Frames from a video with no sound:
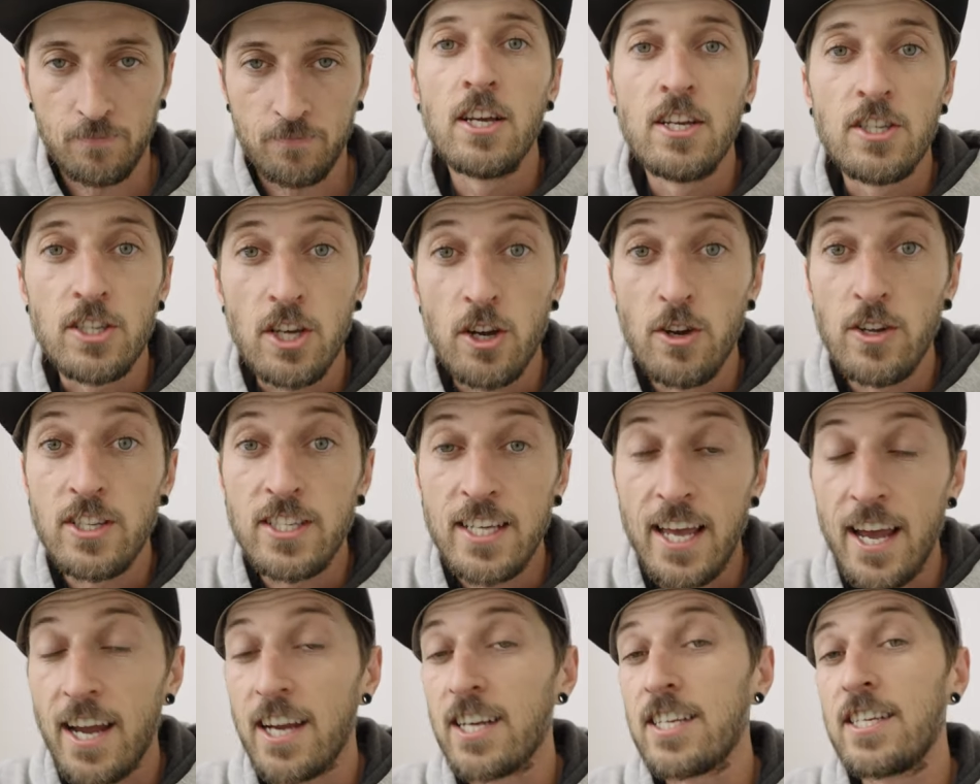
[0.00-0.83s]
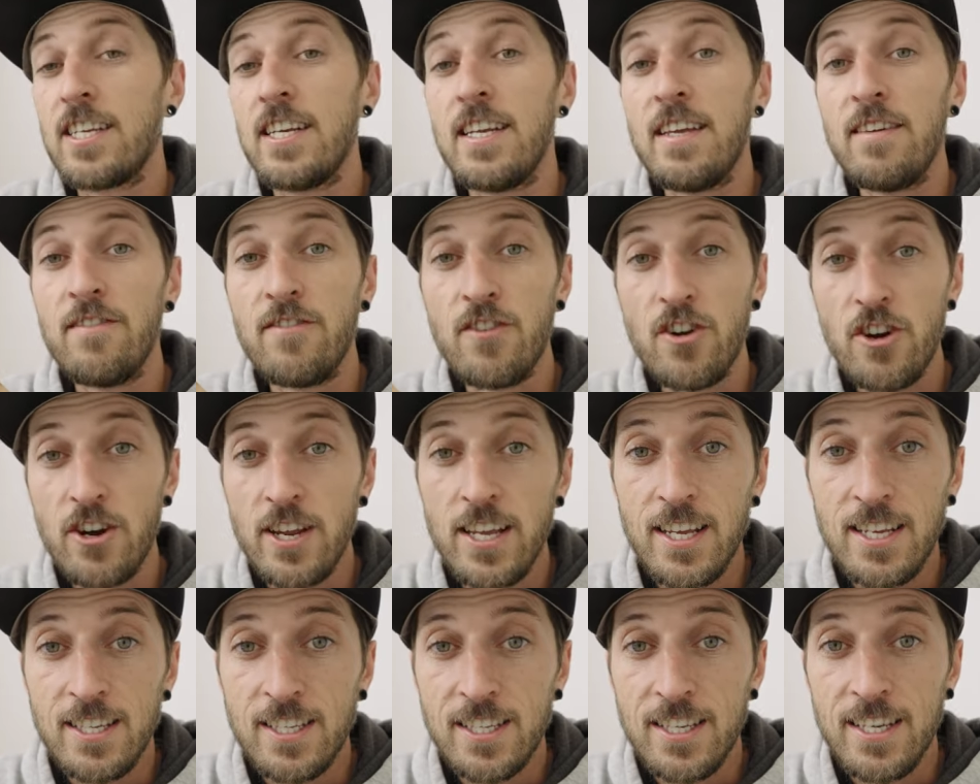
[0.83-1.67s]
So it's actually very
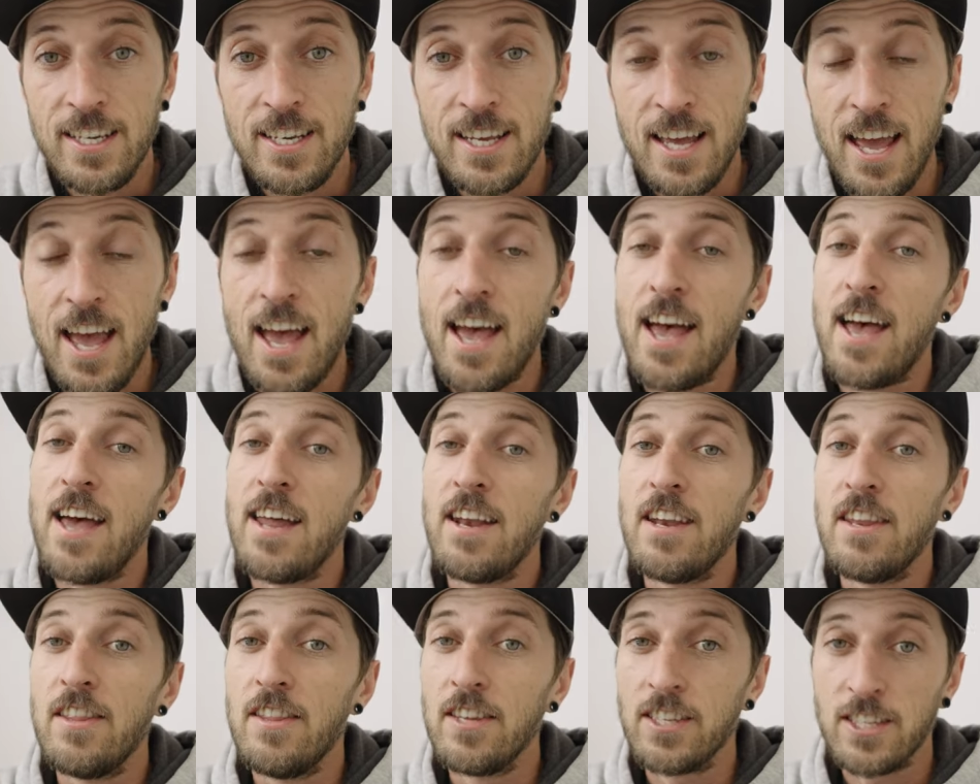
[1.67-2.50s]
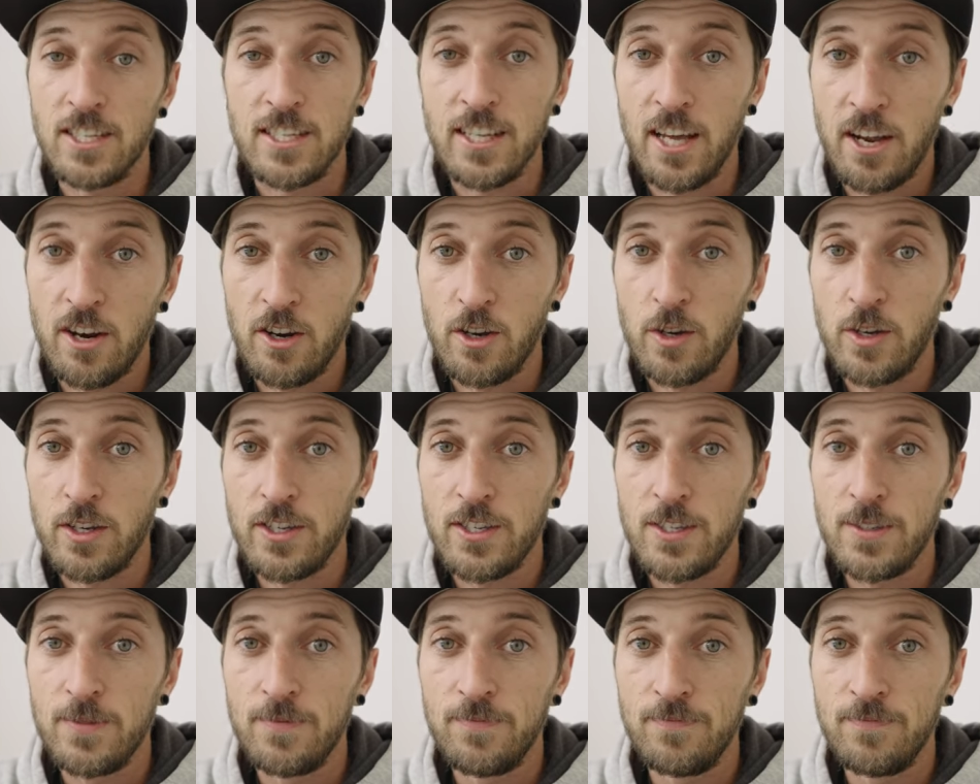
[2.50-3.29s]
easy and this is how to do it.